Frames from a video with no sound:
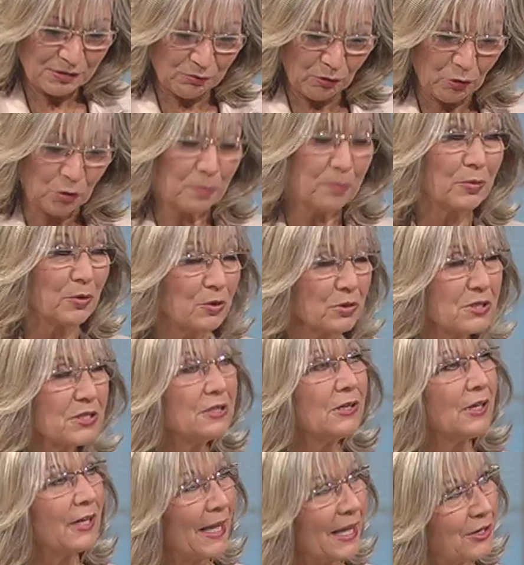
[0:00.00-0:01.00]
wrote a
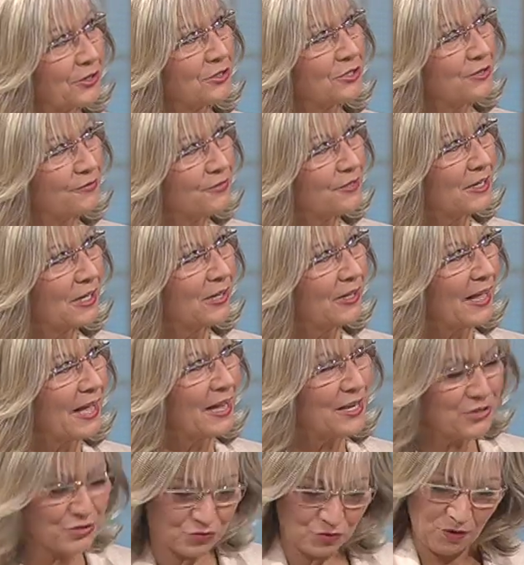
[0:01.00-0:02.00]
personal letter to Fidel
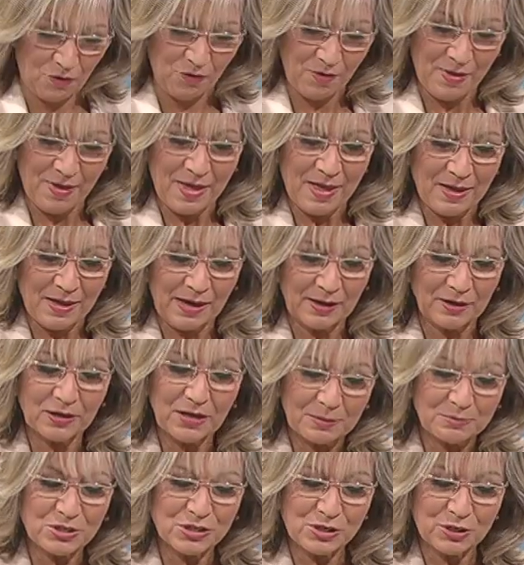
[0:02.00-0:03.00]
Castro. And
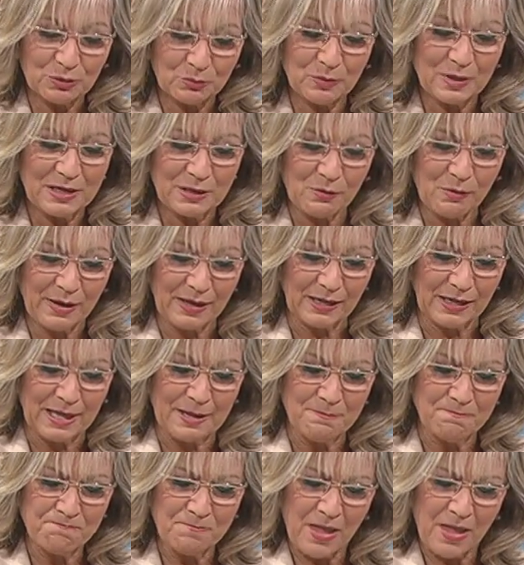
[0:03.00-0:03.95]
I'm just going to read it quickly.